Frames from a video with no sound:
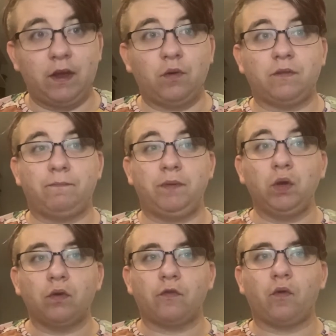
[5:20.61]
It was a
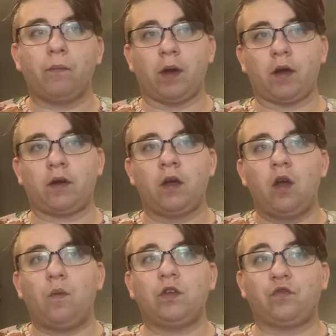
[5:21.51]
beautiful book,
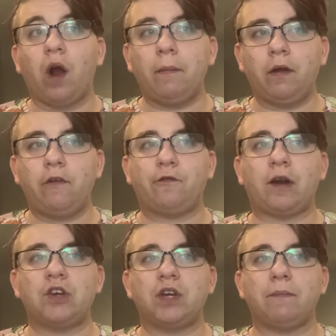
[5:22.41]
with drama,
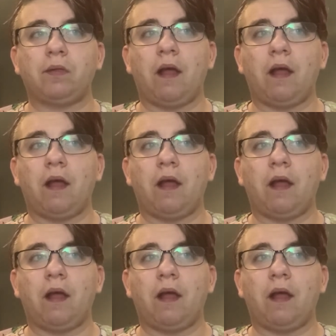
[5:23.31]
friendship,